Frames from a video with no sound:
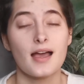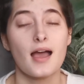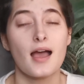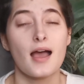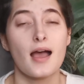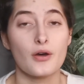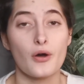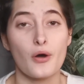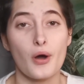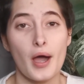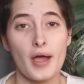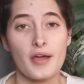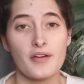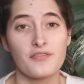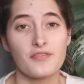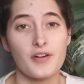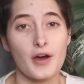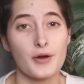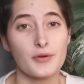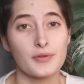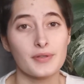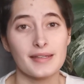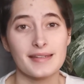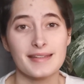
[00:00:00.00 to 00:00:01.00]
So I
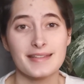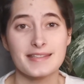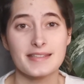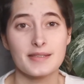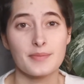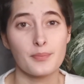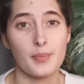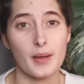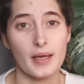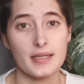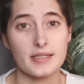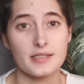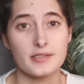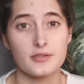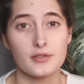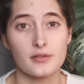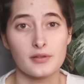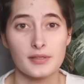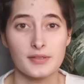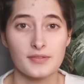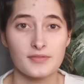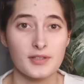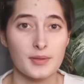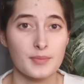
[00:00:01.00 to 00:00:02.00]
found that it's the best to
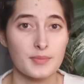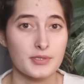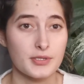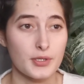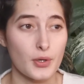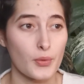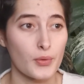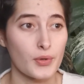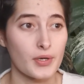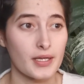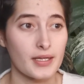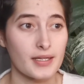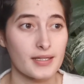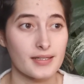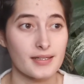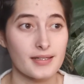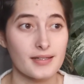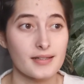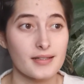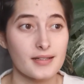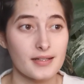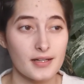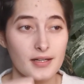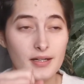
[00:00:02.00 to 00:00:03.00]
leave them
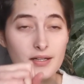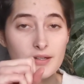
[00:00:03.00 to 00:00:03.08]
soaking,